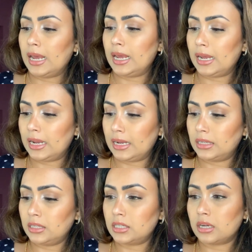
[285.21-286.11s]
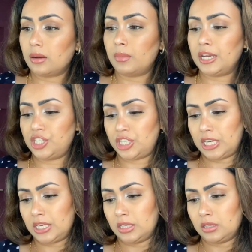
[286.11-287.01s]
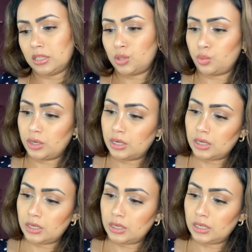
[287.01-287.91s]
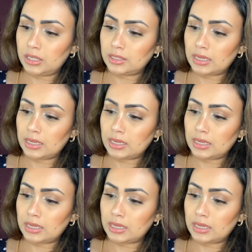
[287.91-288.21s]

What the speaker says: and my shade in this one is